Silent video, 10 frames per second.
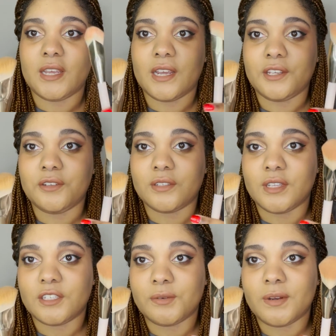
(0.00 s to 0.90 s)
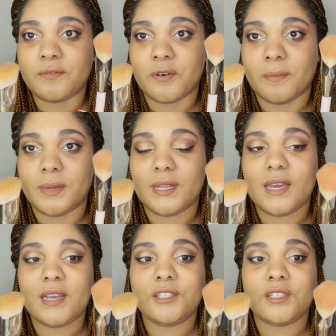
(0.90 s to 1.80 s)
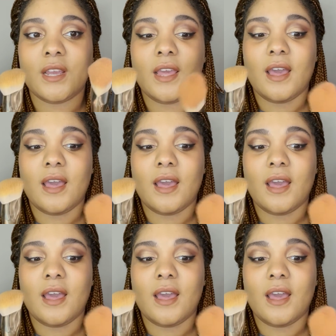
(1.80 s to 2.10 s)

and I use this one for blush.